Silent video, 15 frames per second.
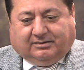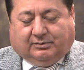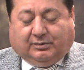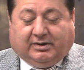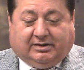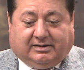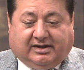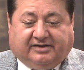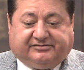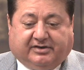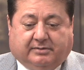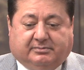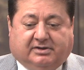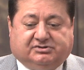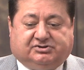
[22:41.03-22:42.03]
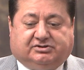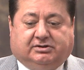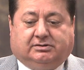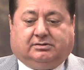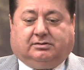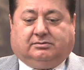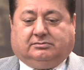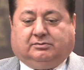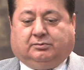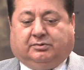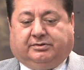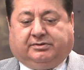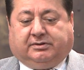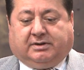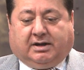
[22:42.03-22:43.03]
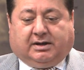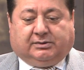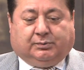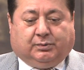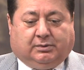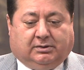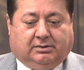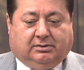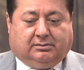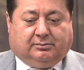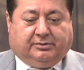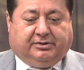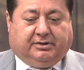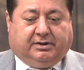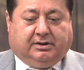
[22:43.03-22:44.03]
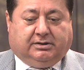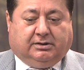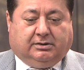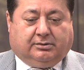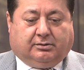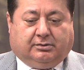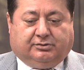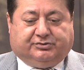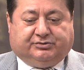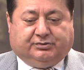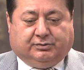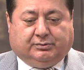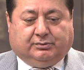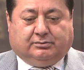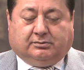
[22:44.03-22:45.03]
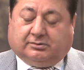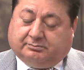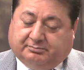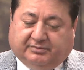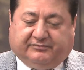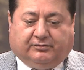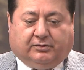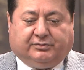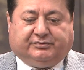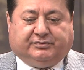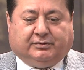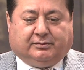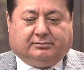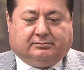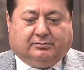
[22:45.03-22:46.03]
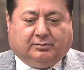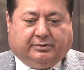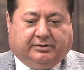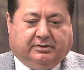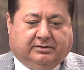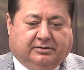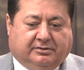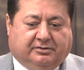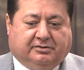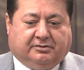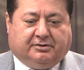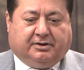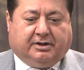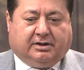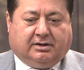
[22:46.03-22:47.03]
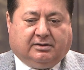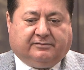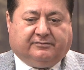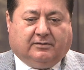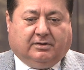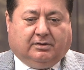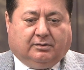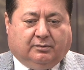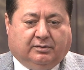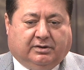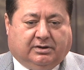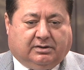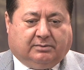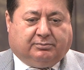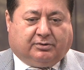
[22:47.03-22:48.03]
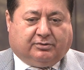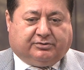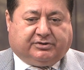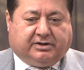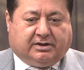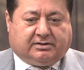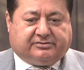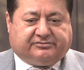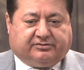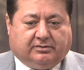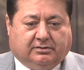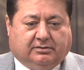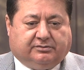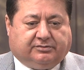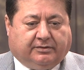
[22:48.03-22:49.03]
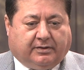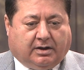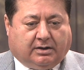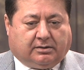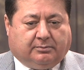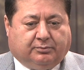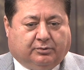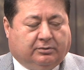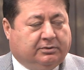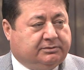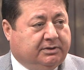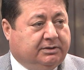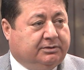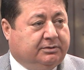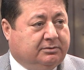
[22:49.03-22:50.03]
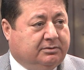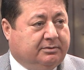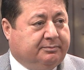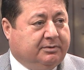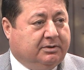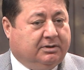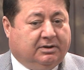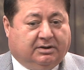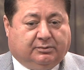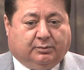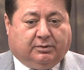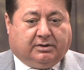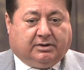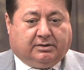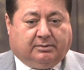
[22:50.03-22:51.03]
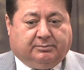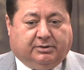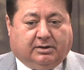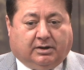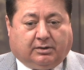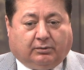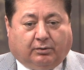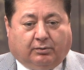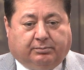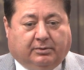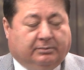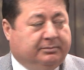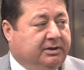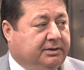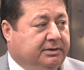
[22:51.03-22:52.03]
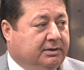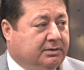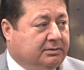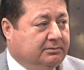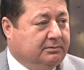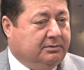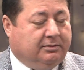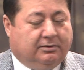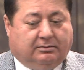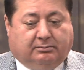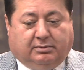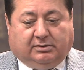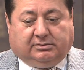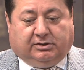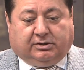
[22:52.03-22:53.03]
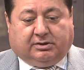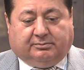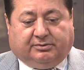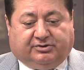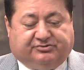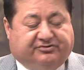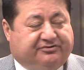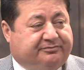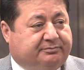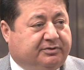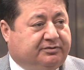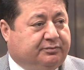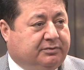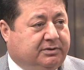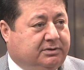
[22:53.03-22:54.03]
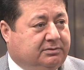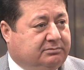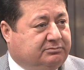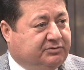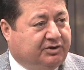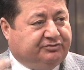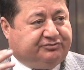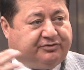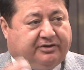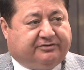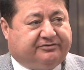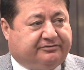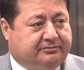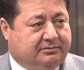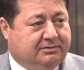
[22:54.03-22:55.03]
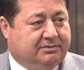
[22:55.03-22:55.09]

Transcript: Well, as I mentioned, with God will, within a year or 2, or before 2, with a year and a half, we're going to broadcast to the Arab world and Europe, and we're going to be a global media, building bridges between countries,